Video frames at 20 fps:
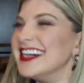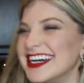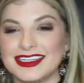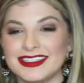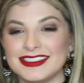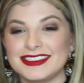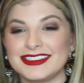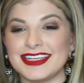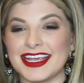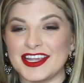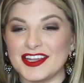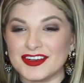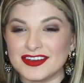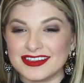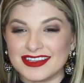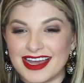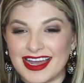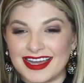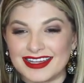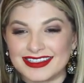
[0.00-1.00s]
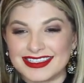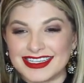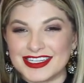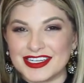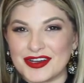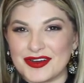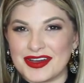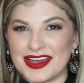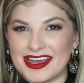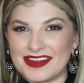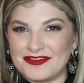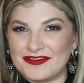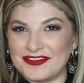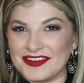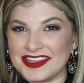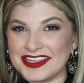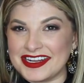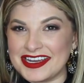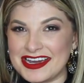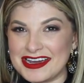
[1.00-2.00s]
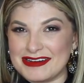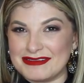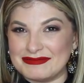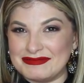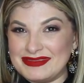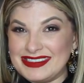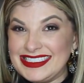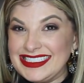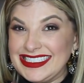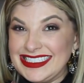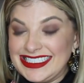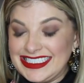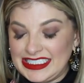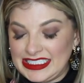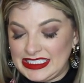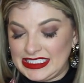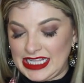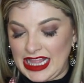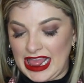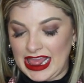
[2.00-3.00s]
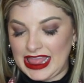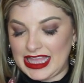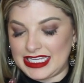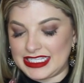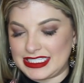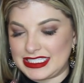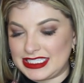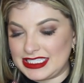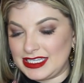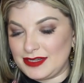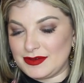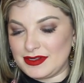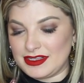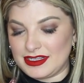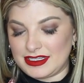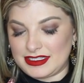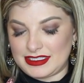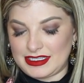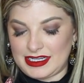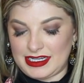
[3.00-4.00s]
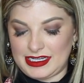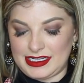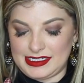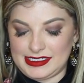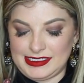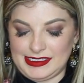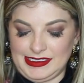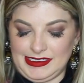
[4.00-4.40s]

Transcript: you can. Take your glass and go ahead and fill it up. Let's see what it looks like.